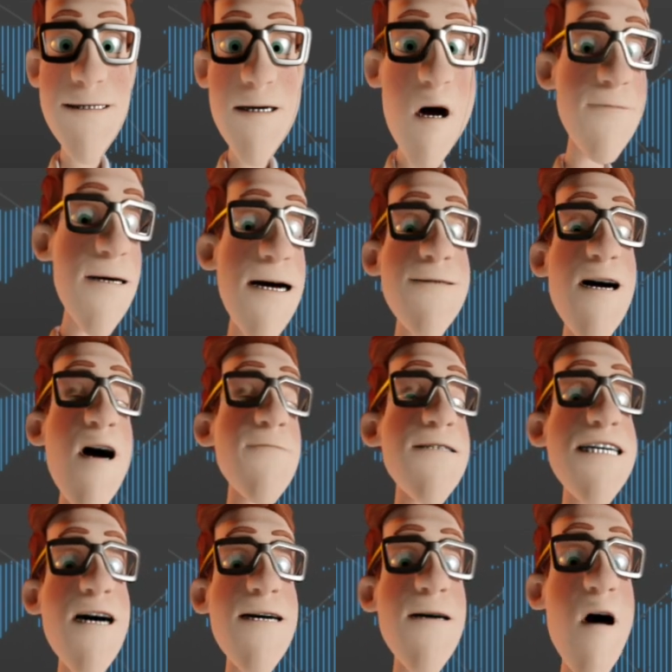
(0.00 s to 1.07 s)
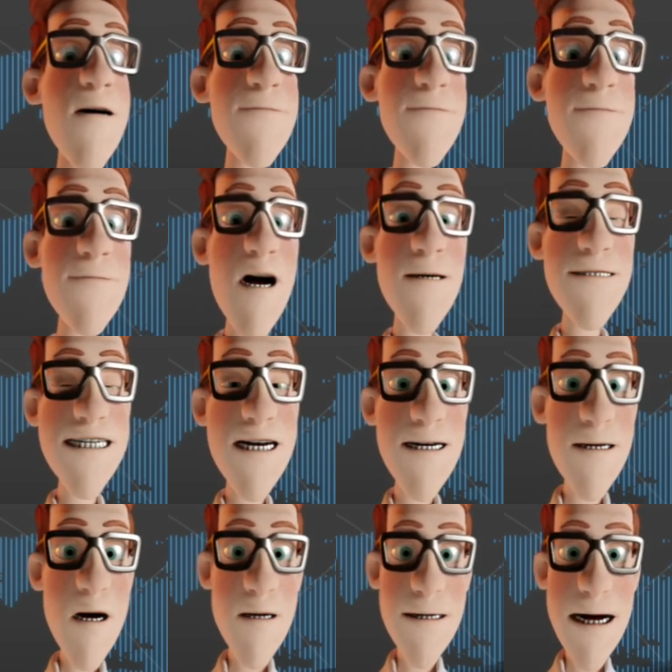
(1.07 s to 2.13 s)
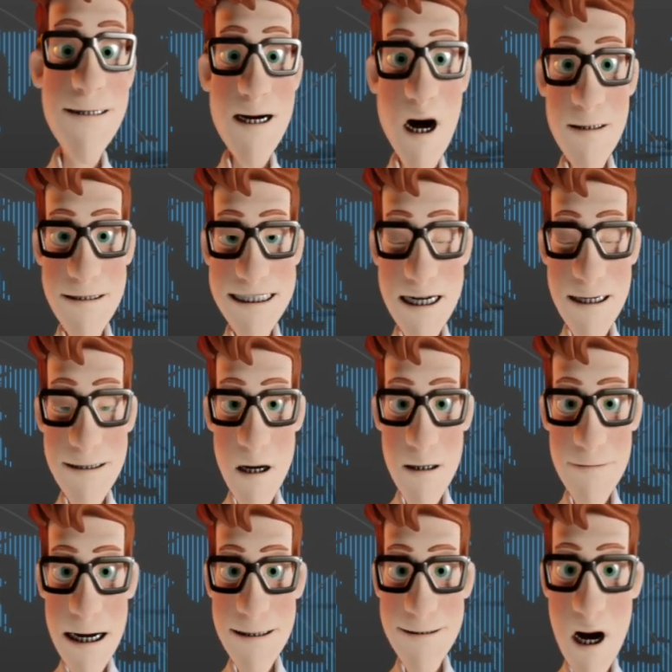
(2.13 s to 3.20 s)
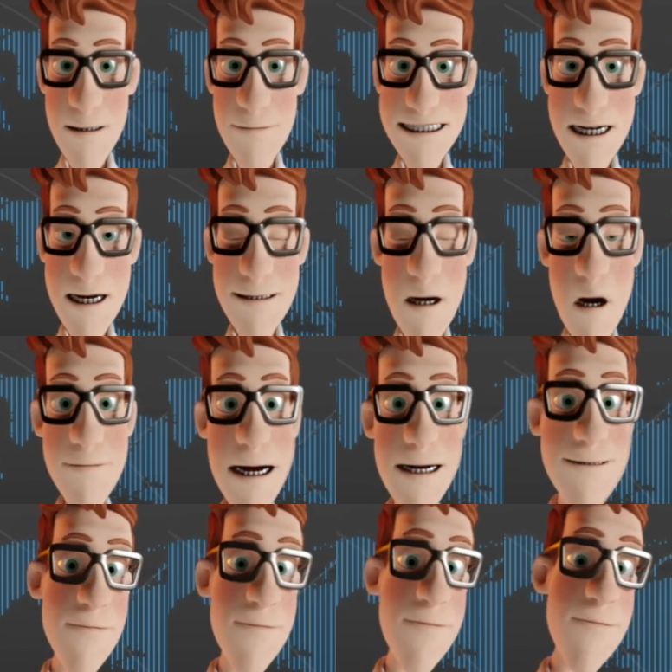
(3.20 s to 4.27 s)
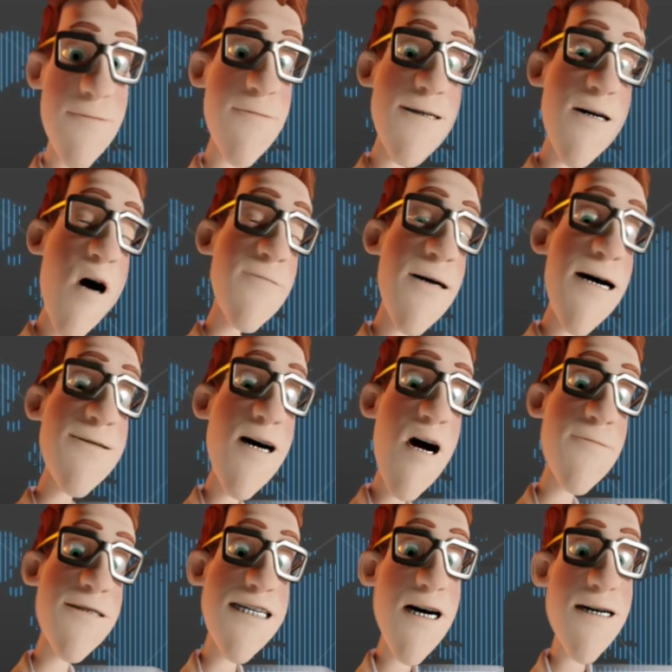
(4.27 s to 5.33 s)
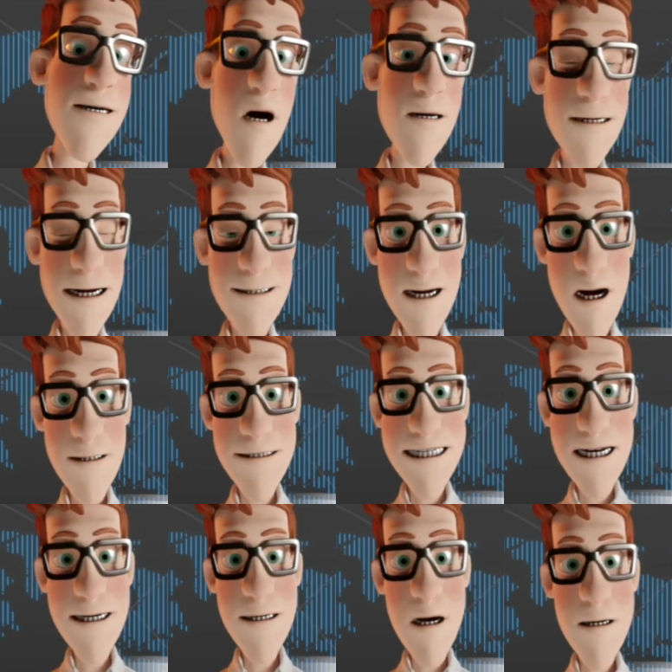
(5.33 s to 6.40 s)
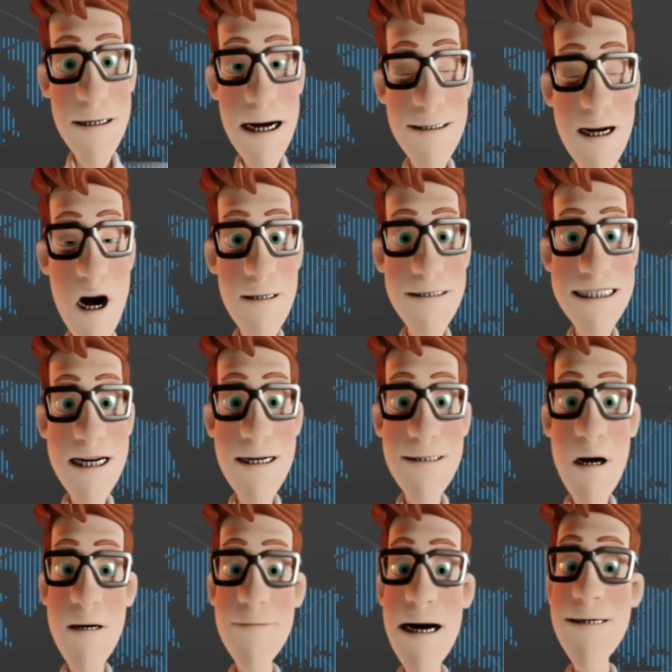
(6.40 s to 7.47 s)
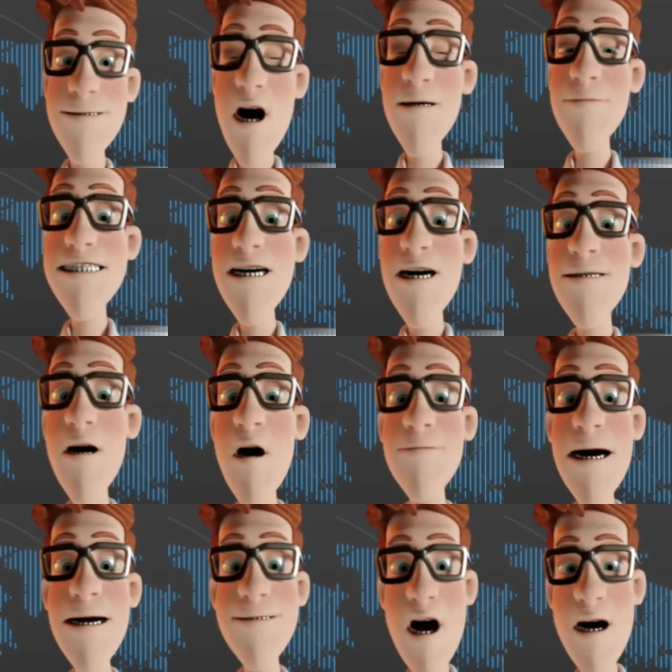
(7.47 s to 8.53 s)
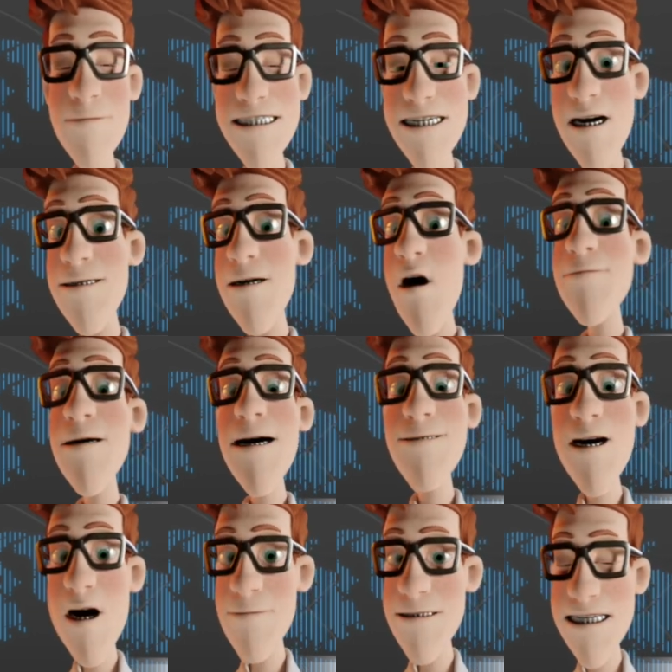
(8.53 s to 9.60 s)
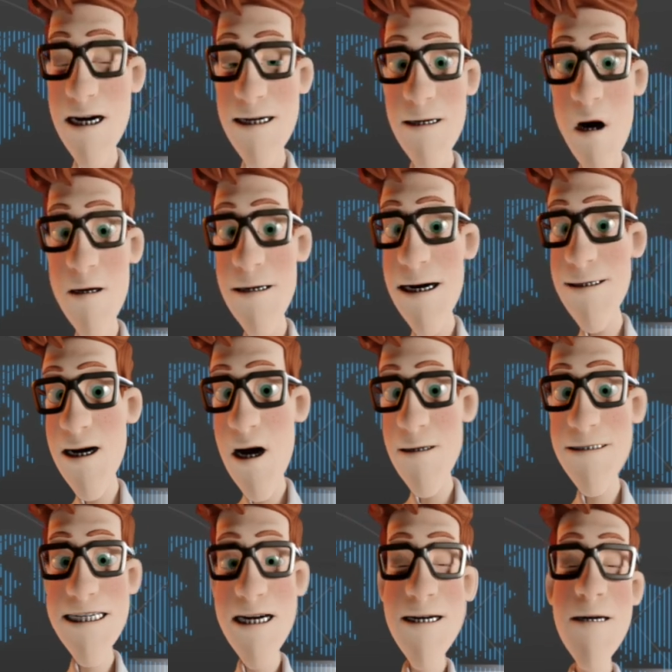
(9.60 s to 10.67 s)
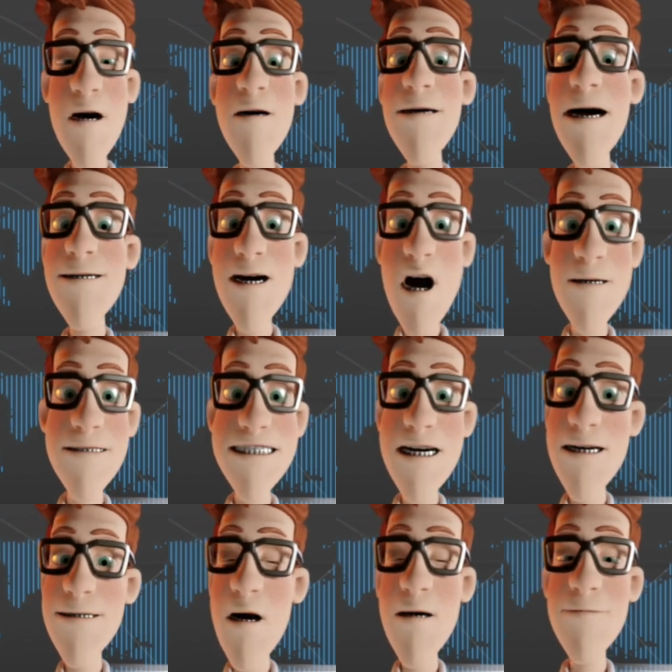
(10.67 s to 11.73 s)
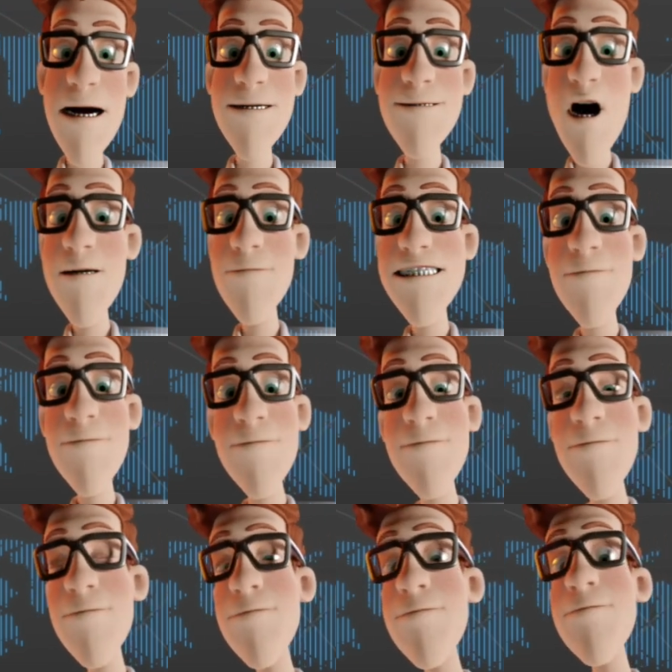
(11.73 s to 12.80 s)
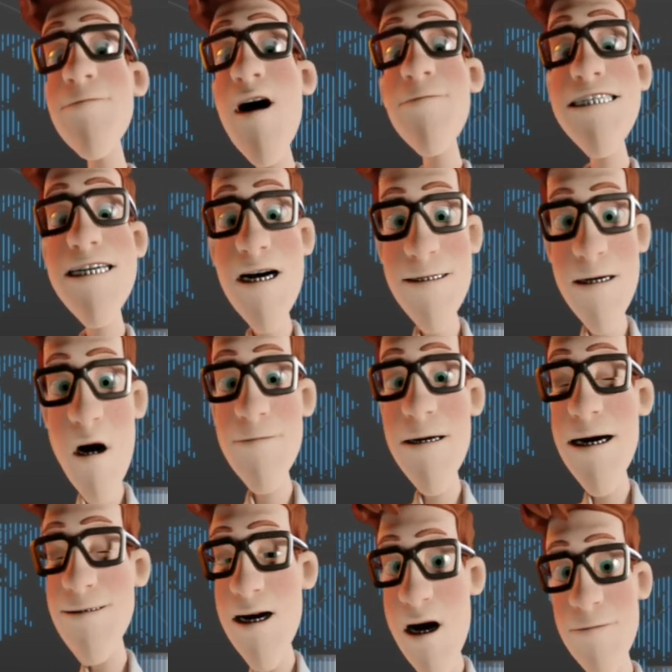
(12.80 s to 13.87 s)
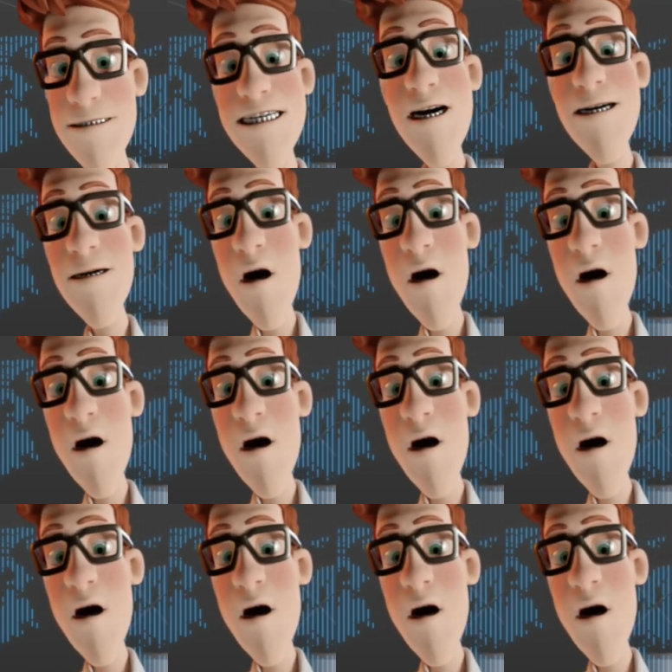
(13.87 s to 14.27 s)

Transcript: emergency mode, that is, with a rich air-to-fuel mixture. This situation will accelerate the monolith melting process and significantly shorten the useful life of the catalytic converter. This fault rapidly